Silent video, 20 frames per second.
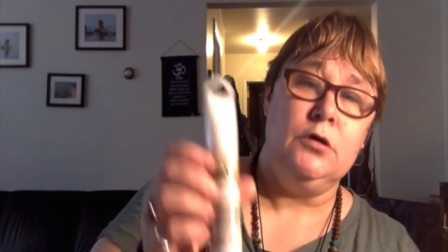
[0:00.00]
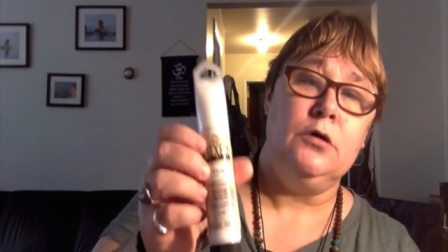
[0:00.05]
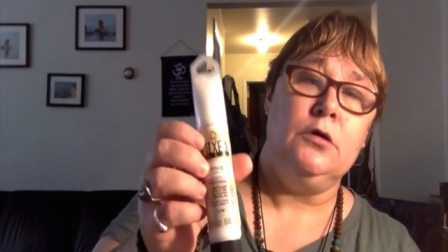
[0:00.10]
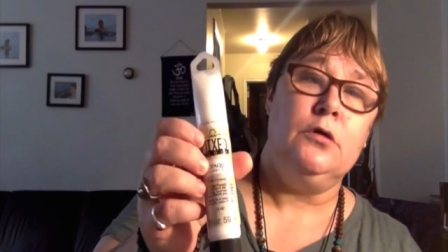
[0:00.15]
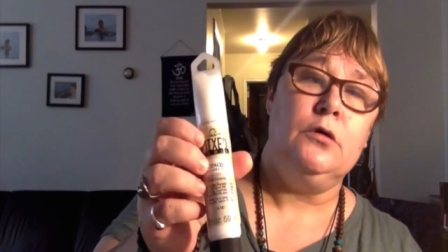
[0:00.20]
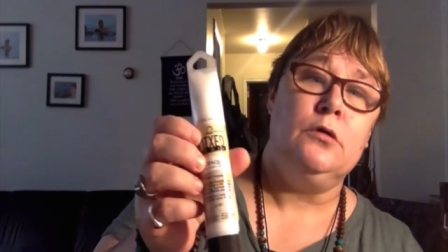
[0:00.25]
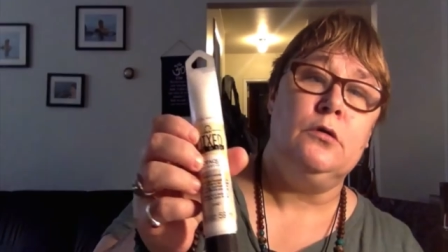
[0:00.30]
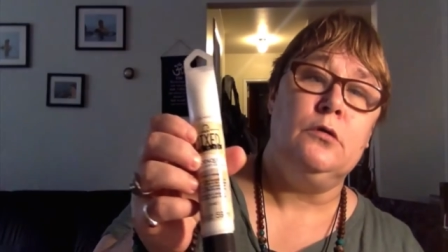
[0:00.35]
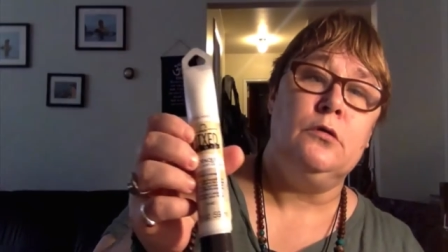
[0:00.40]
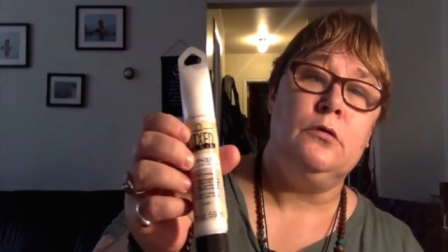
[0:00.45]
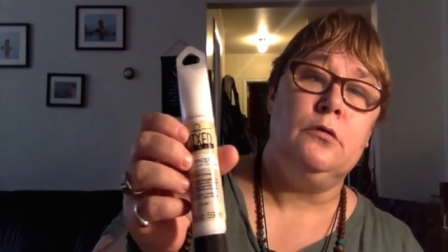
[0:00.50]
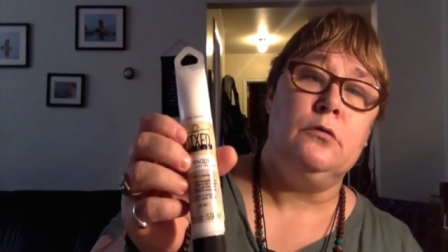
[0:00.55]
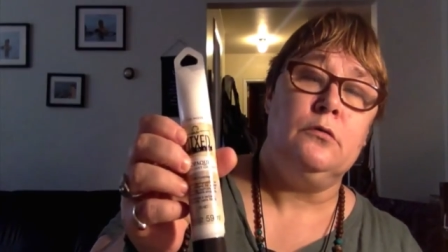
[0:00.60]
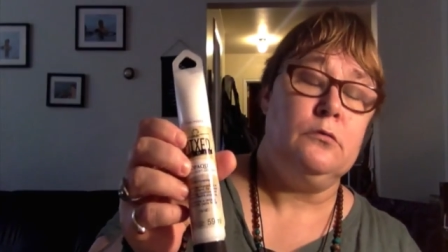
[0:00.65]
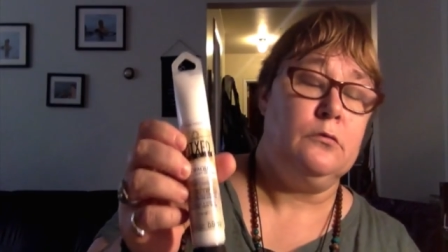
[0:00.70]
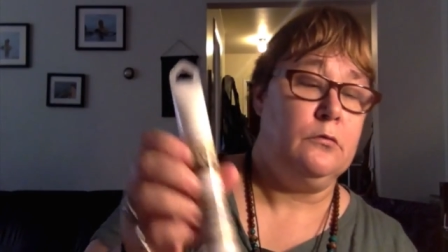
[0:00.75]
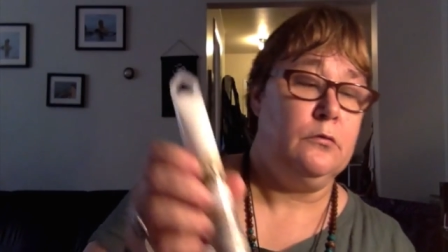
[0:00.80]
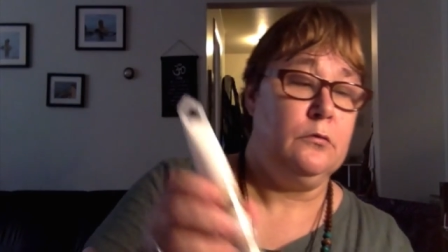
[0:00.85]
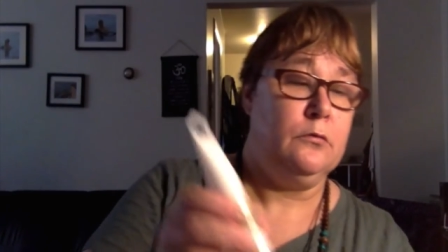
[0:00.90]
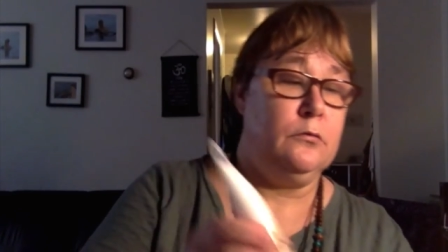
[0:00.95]

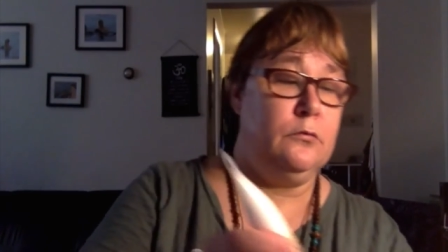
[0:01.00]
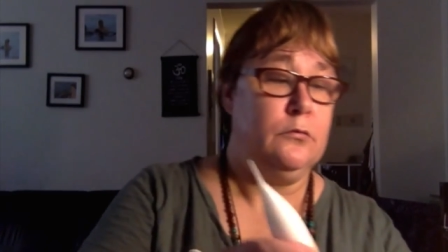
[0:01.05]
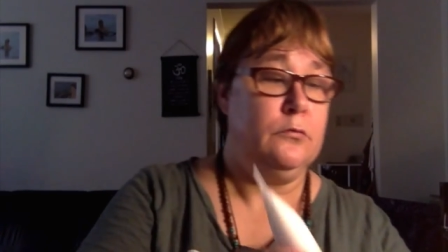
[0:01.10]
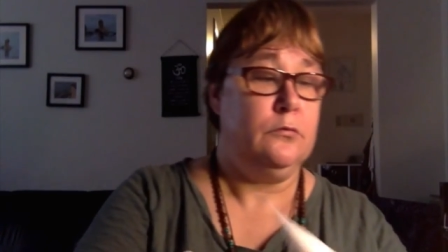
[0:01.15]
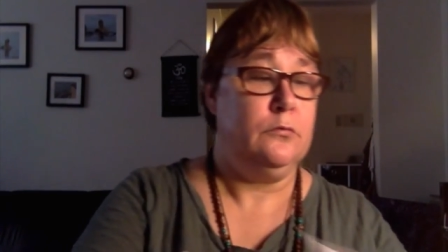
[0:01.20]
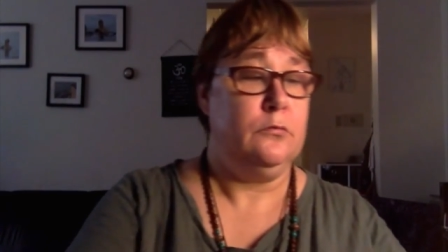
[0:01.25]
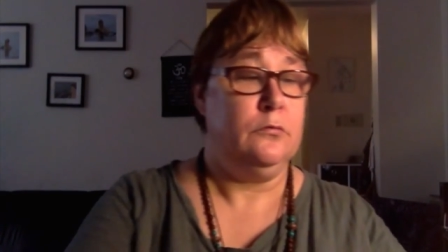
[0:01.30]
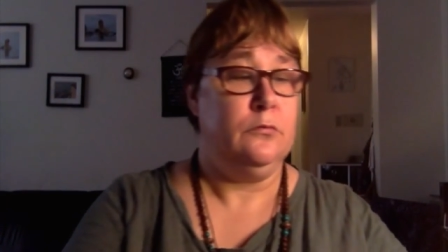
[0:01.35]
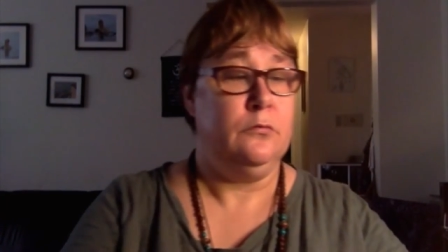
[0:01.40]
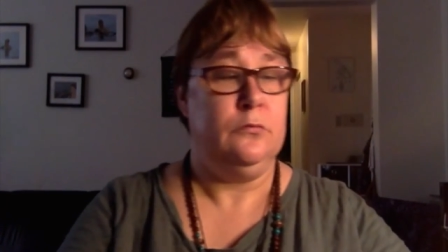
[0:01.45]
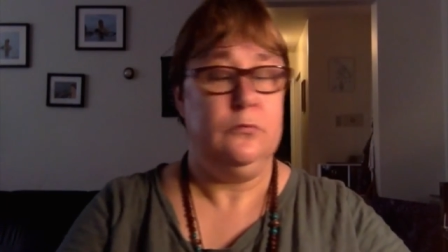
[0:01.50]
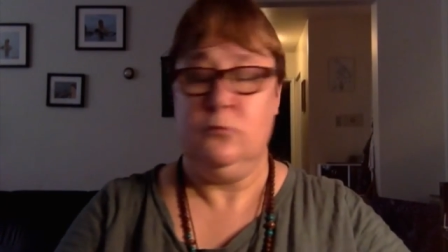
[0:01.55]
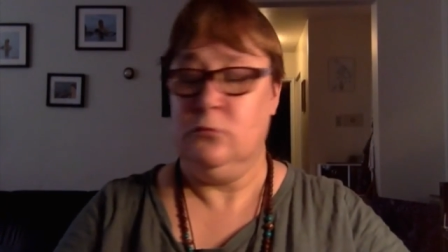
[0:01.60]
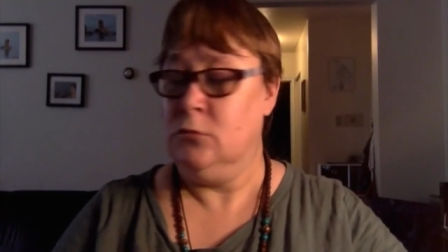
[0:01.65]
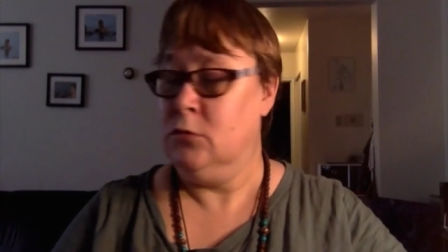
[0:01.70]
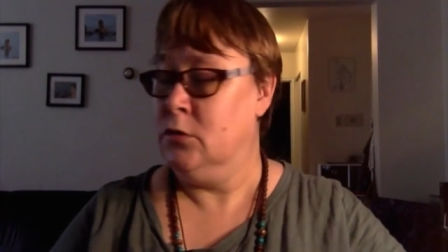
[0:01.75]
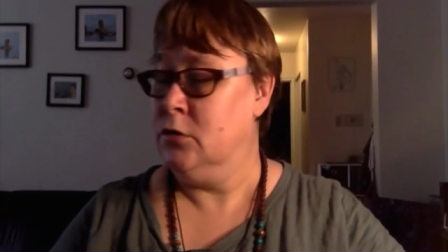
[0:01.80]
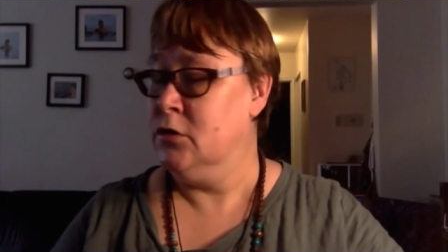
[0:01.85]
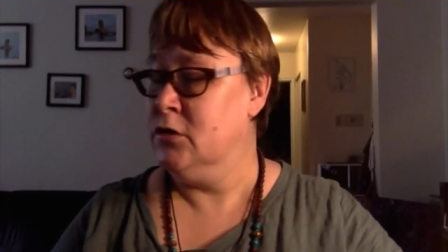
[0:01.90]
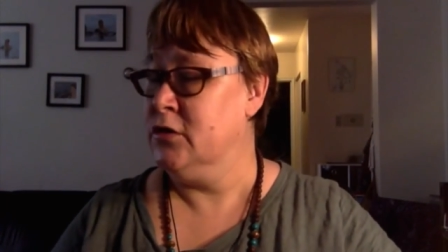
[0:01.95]

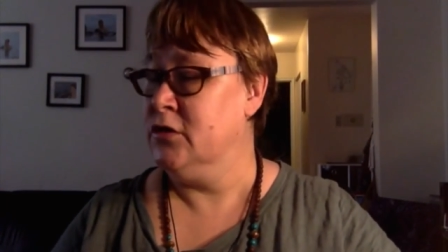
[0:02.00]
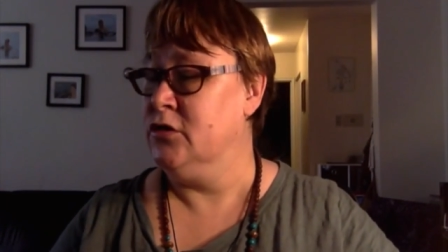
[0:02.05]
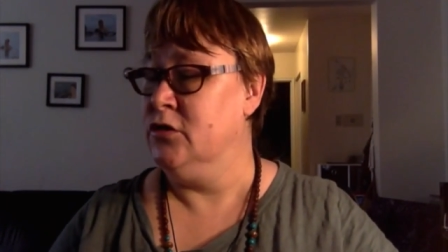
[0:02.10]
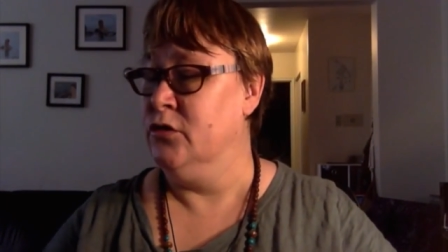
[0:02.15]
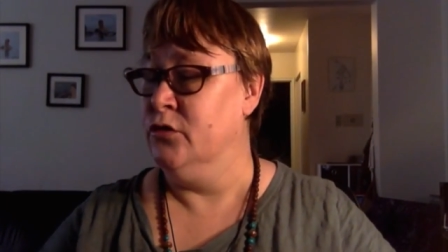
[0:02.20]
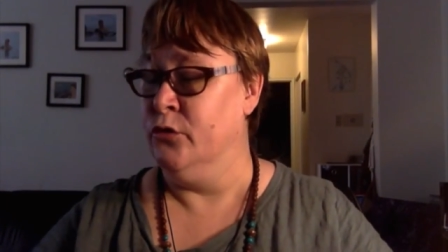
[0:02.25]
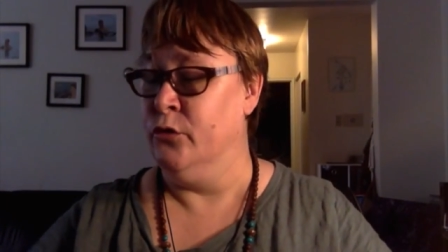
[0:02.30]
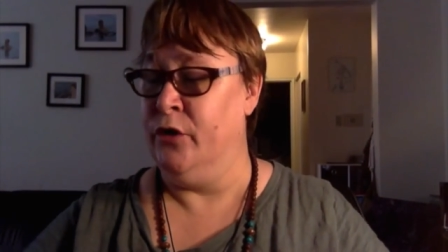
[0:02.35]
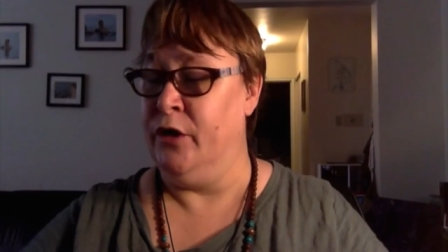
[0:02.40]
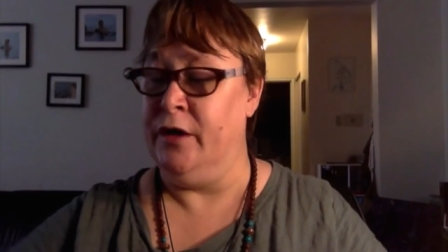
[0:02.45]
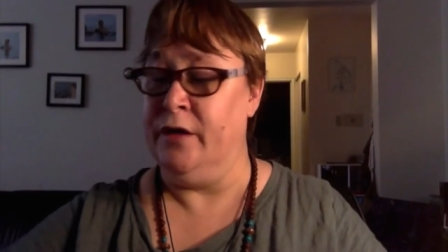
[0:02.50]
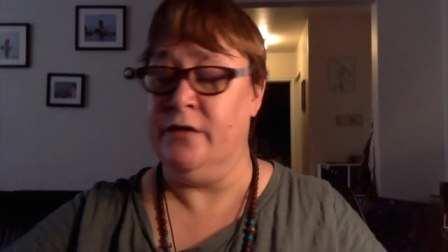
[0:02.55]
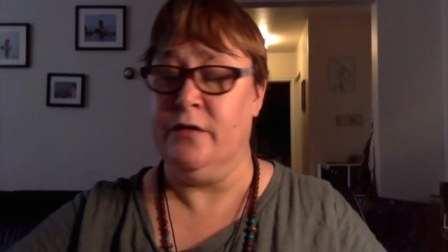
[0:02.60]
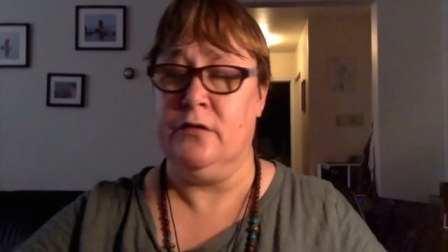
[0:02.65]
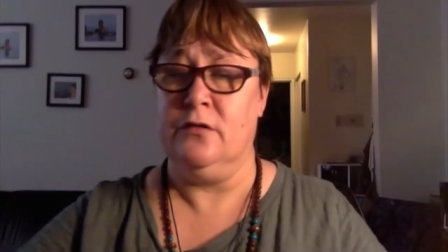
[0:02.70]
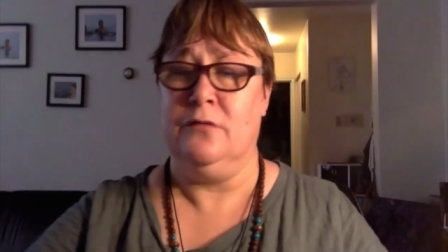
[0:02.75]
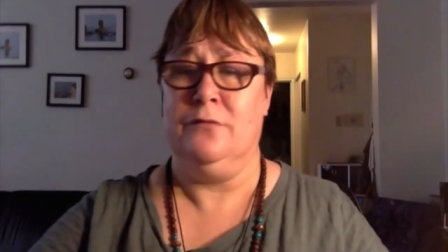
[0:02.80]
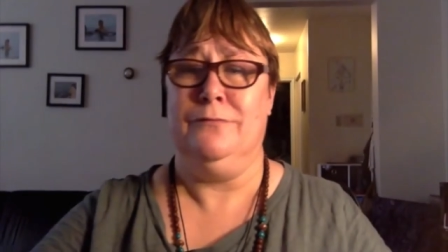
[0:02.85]
This is great.